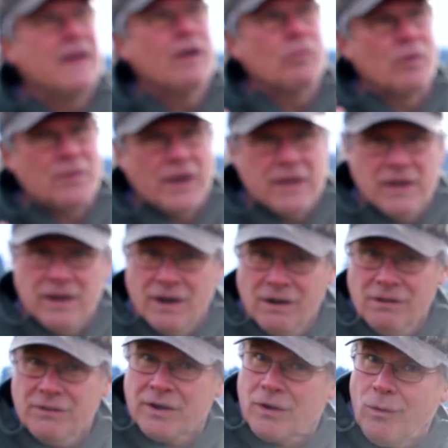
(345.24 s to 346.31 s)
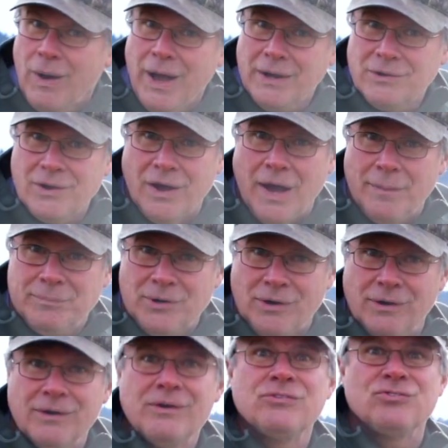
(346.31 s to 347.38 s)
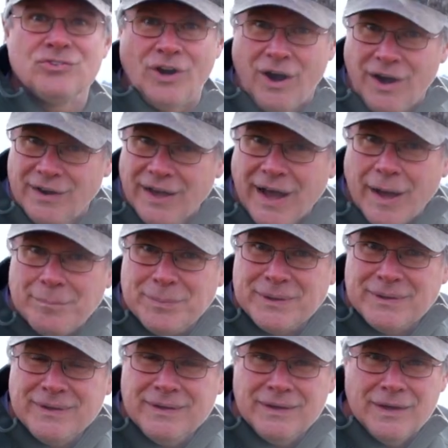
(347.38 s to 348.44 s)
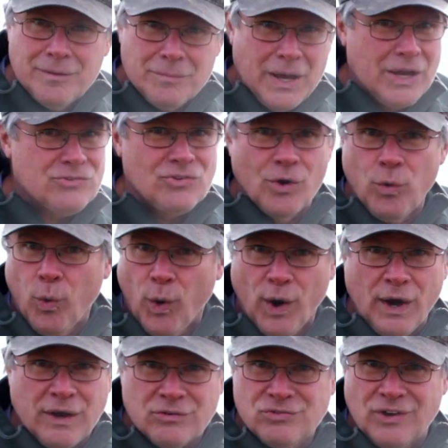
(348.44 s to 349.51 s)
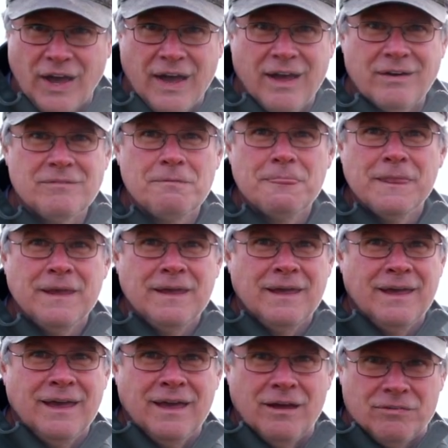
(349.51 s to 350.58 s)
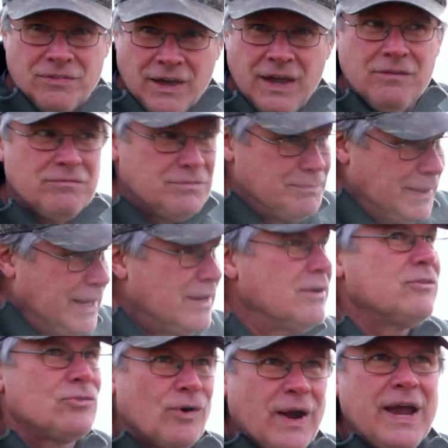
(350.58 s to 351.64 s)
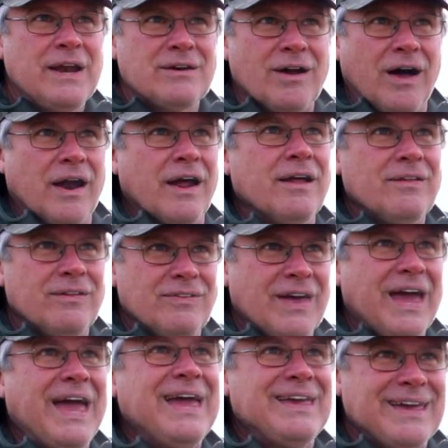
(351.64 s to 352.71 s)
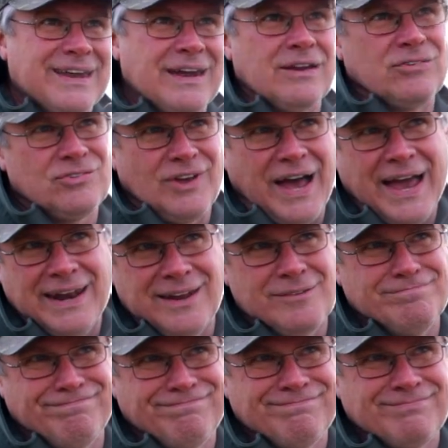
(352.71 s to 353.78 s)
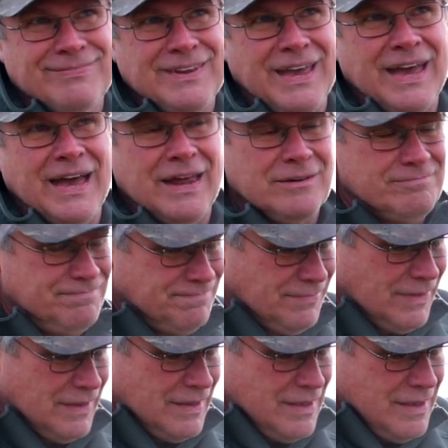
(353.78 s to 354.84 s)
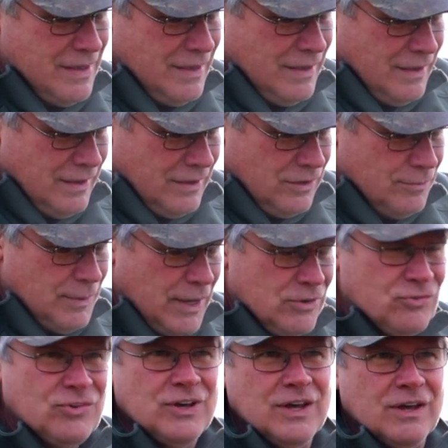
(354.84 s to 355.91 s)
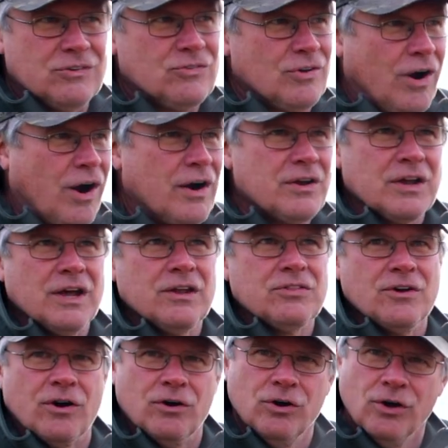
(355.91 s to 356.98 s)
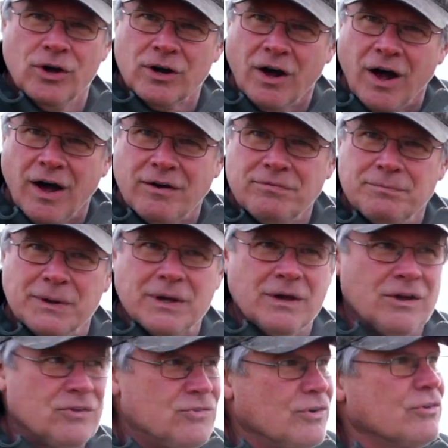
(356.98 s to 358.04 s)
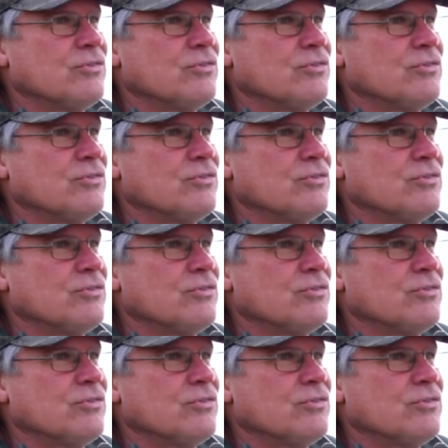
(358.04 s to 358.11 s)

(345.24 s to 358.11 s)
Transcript: When they hear the quadcopter start up, it makes a whirring sound. If they've been trained on it, they get excited. And you may see it's hard to get their hood off because